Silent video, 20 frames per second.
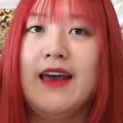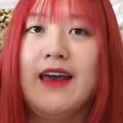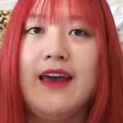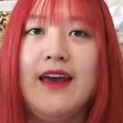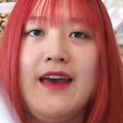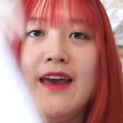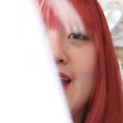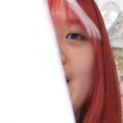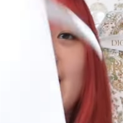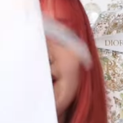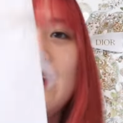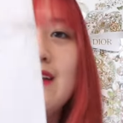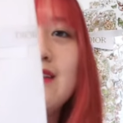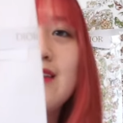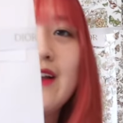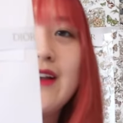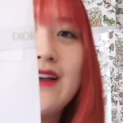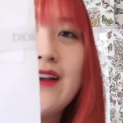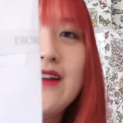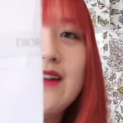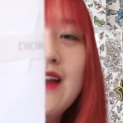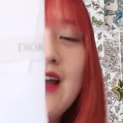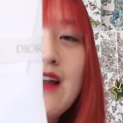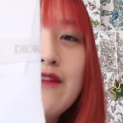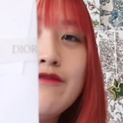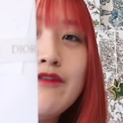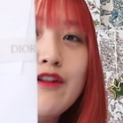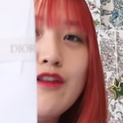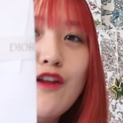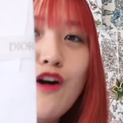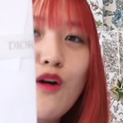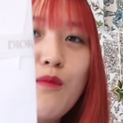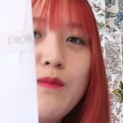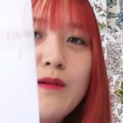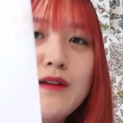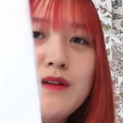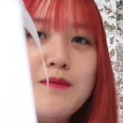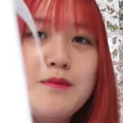a like an envelope,